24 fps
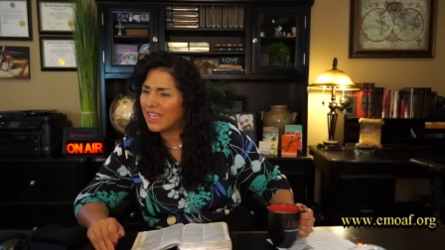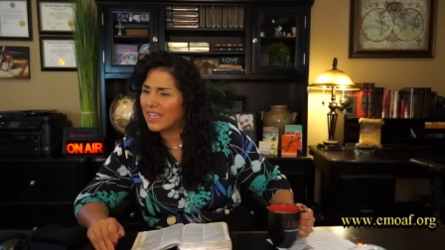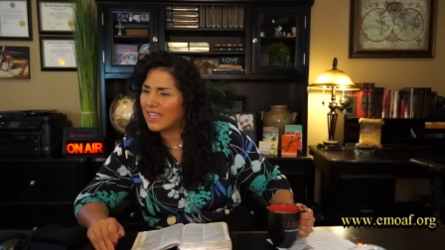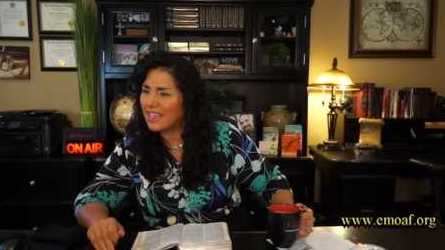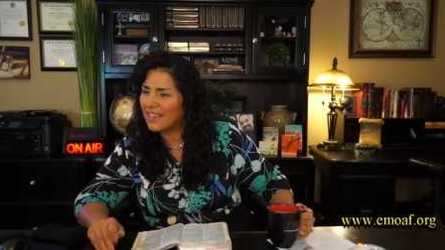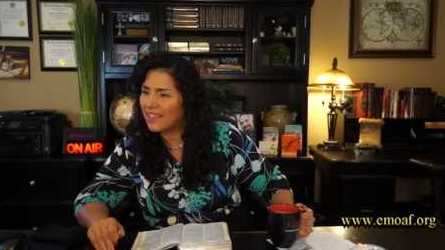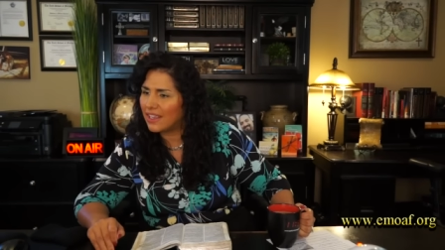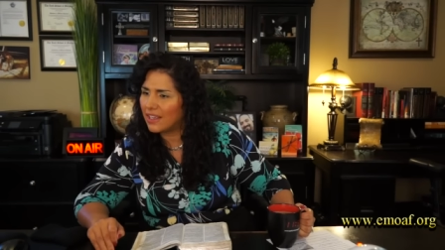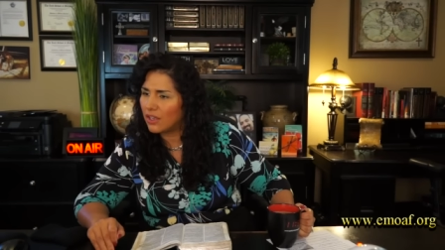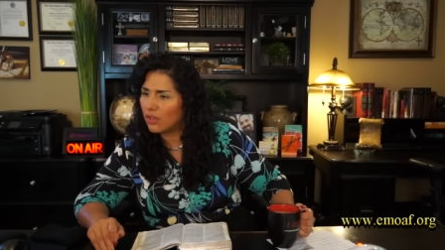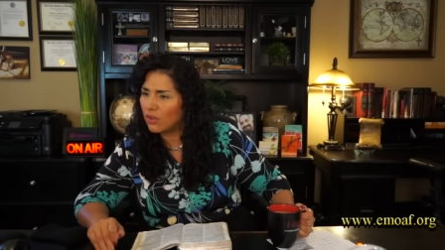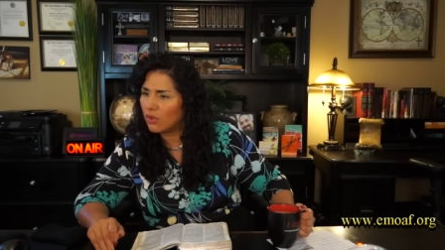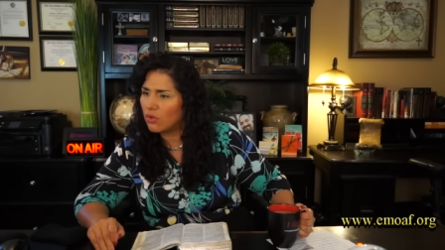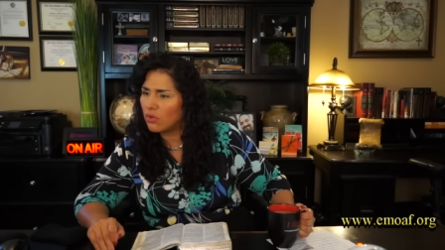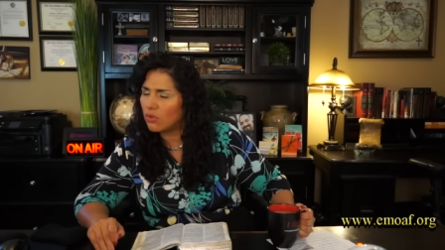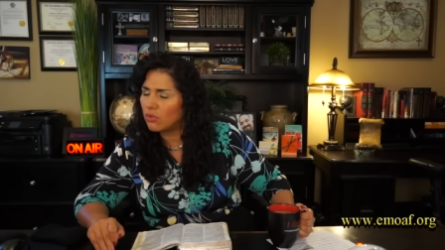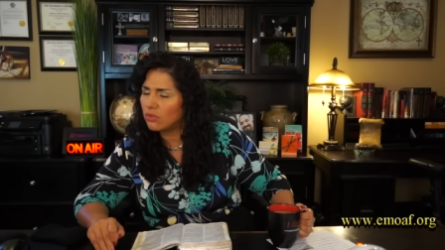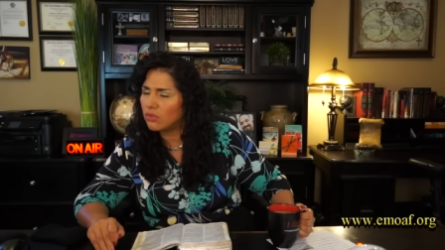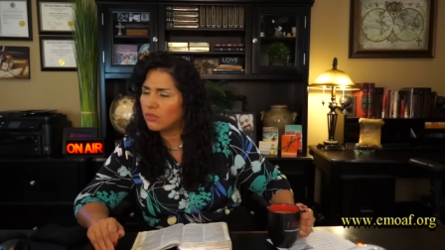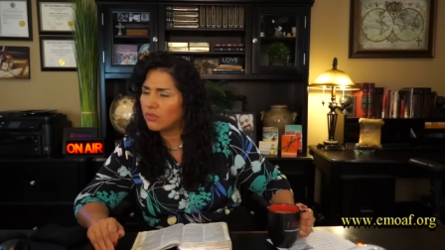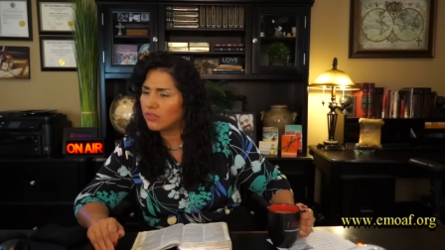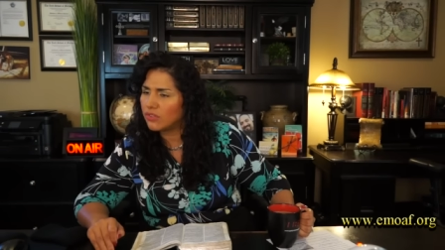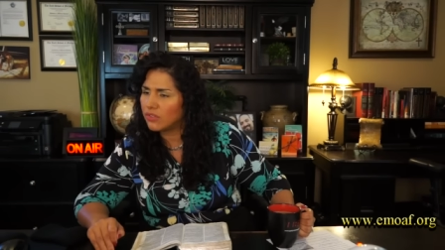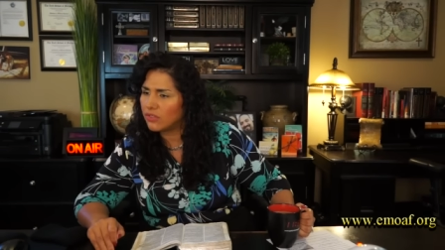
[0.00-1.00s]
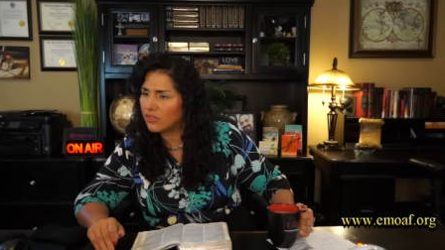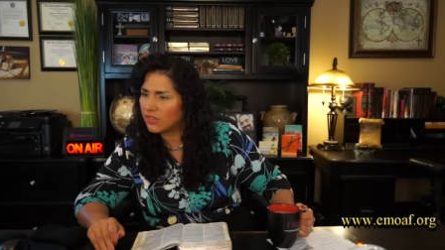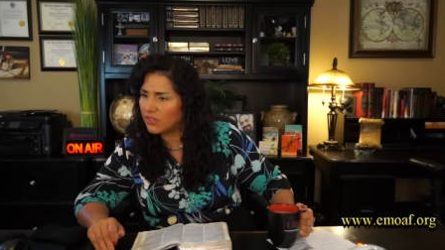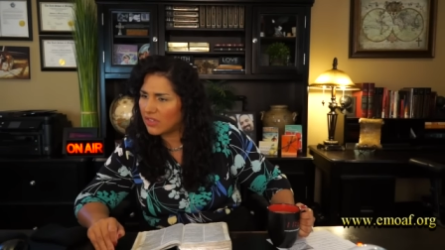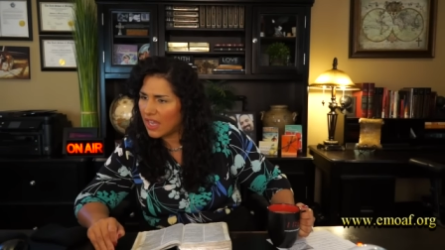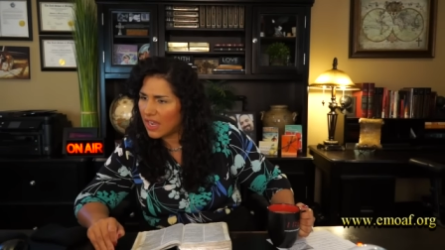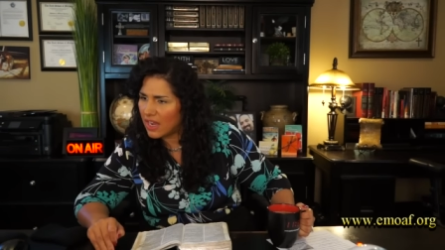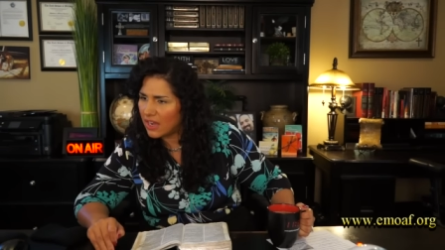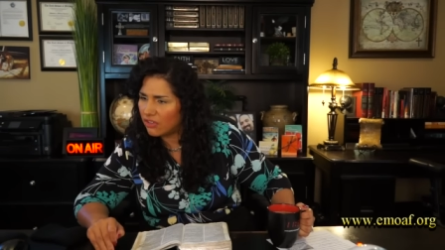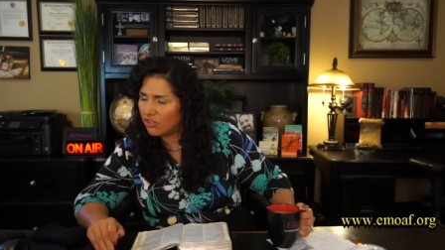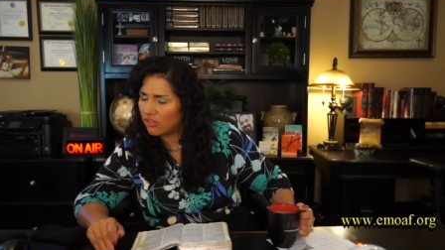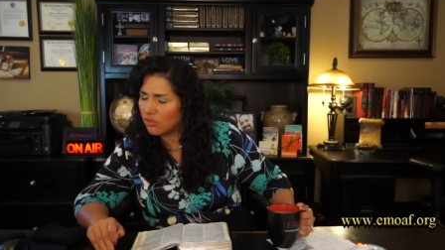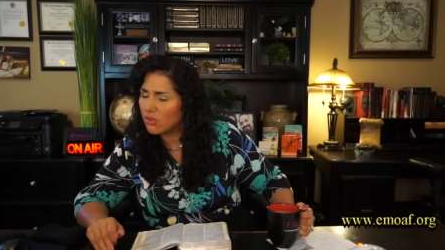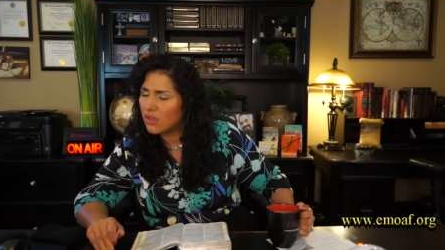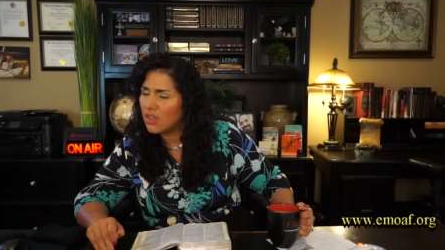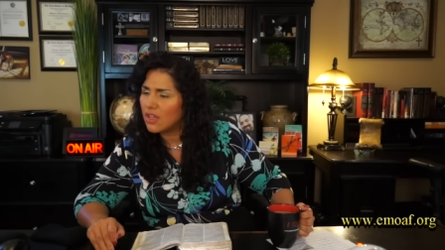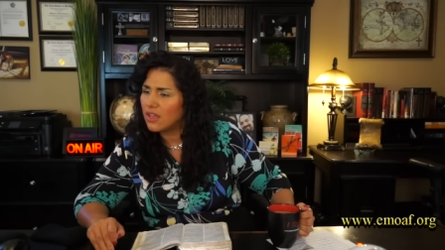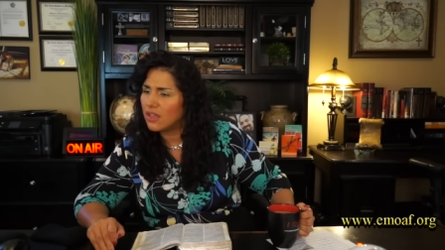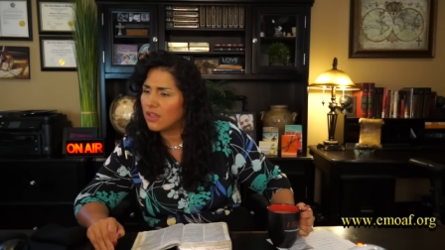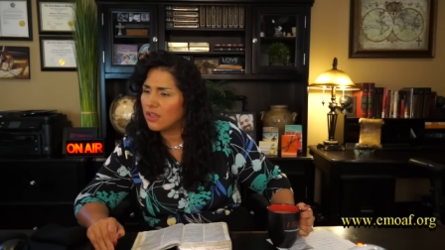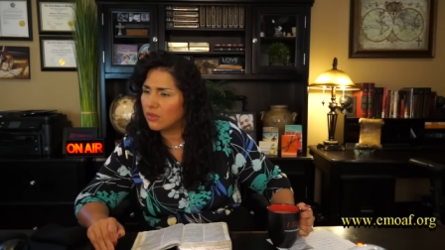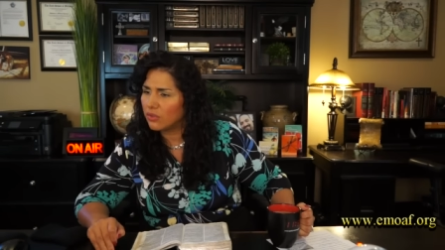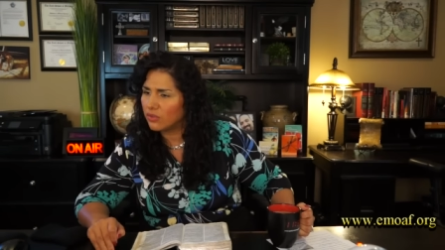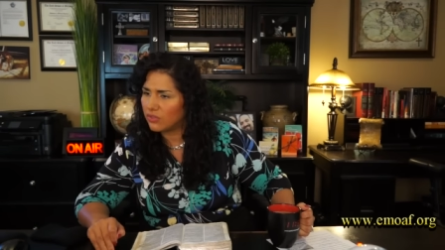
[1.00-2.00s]
He'll sustain you.
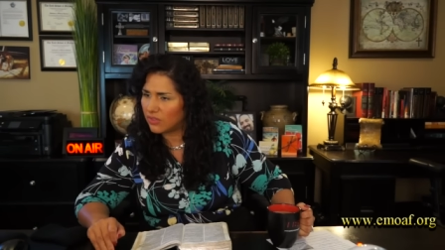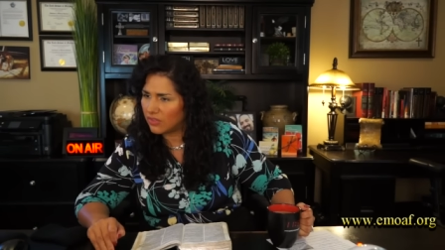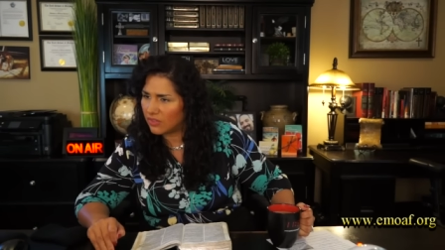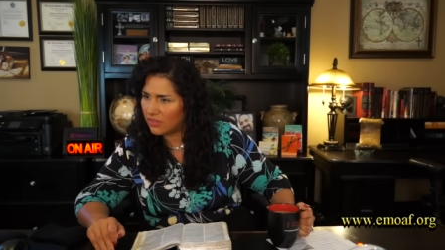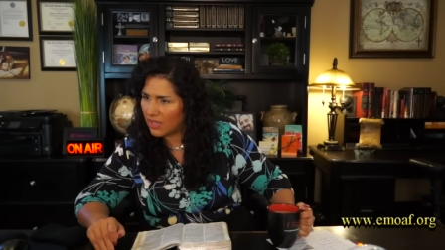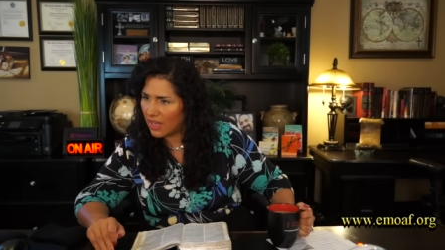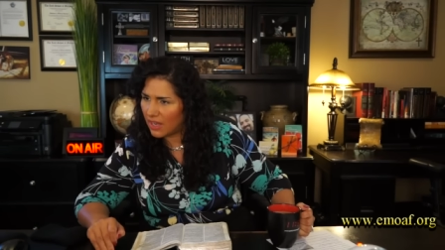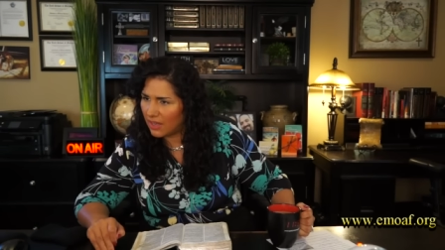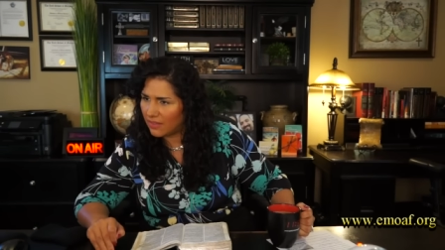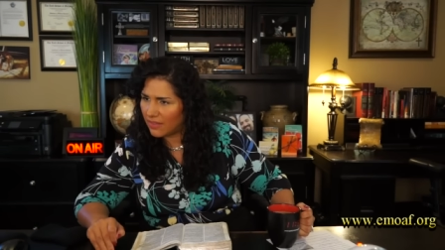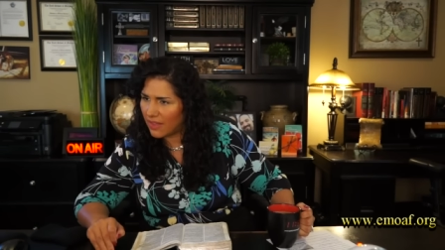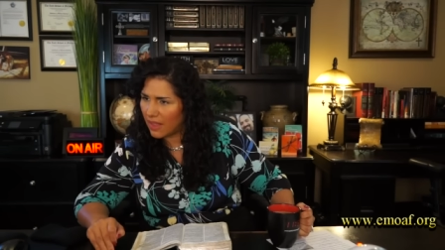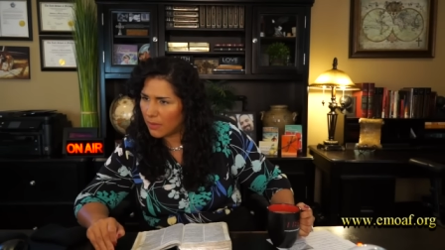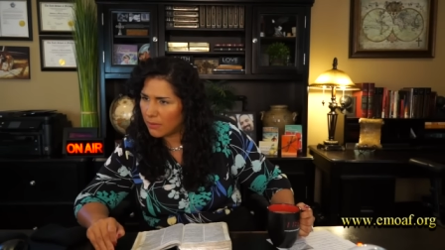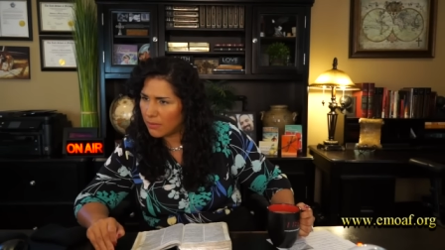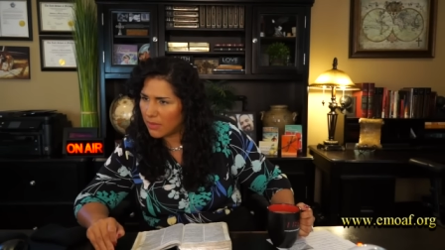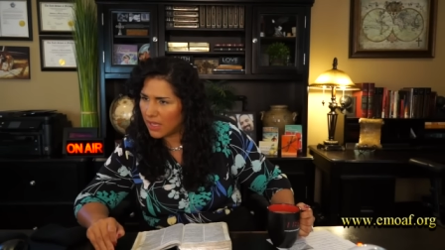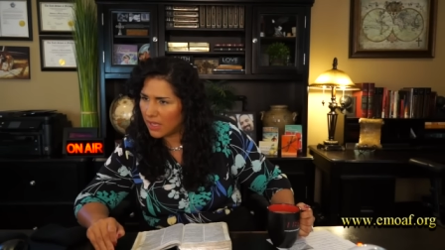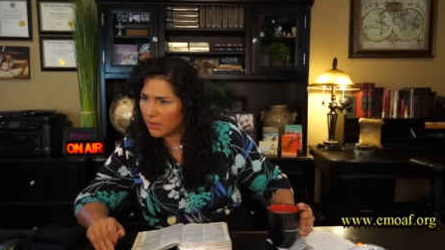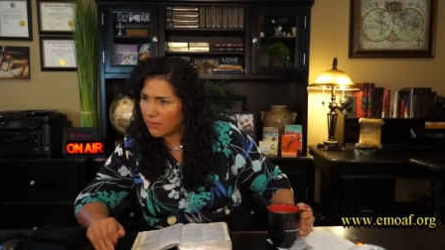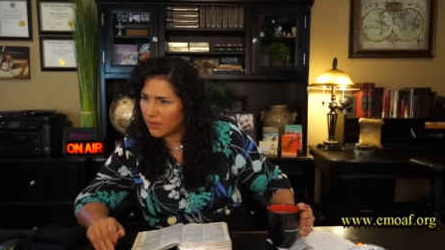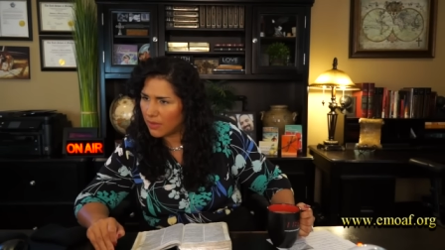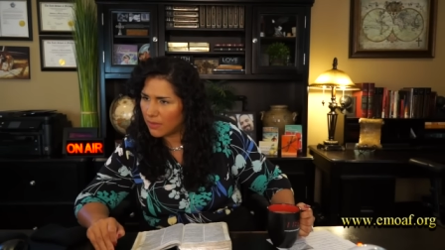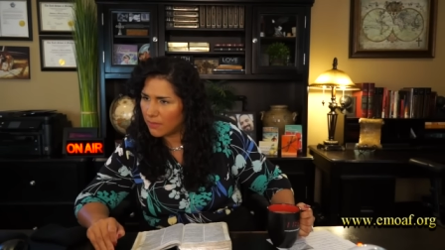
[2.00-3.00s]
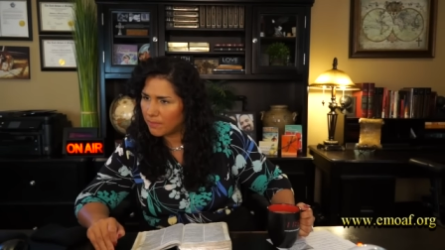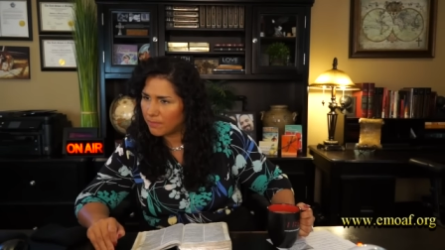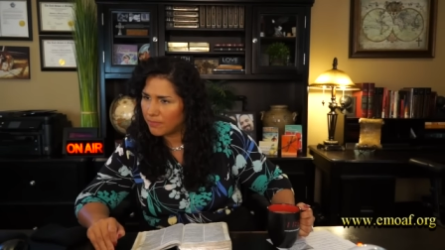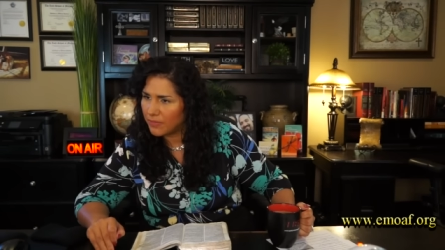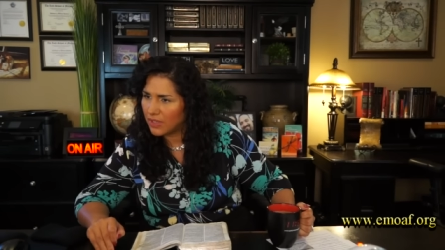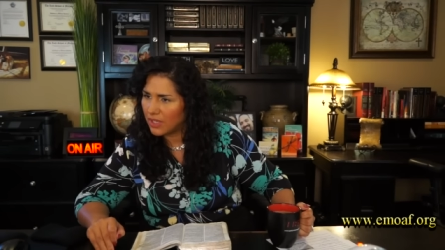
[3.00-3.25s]
He'll sustain that baby.